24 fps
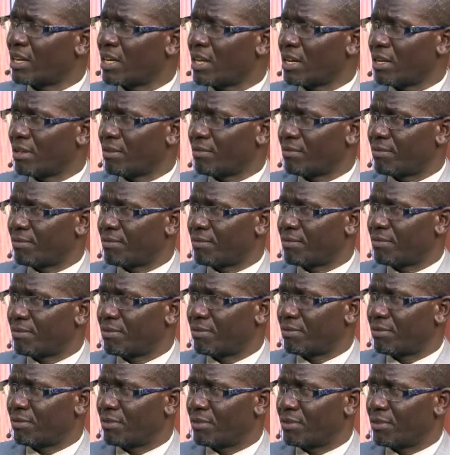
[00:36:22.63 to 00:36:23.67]
love.
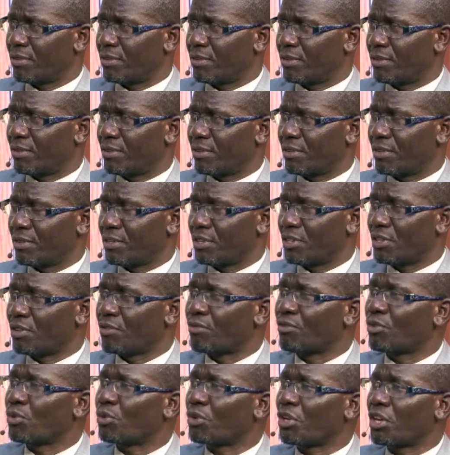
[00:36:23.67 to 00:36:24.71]

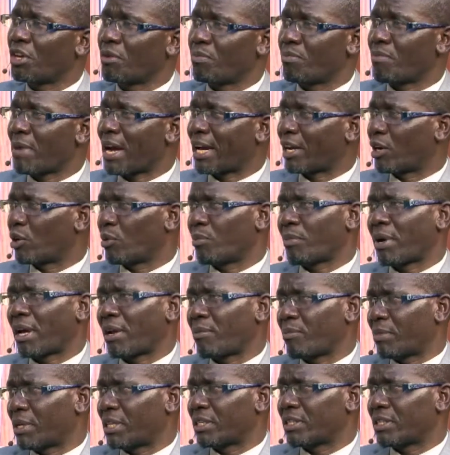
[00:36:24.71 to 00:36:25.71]
If you keep my commandments.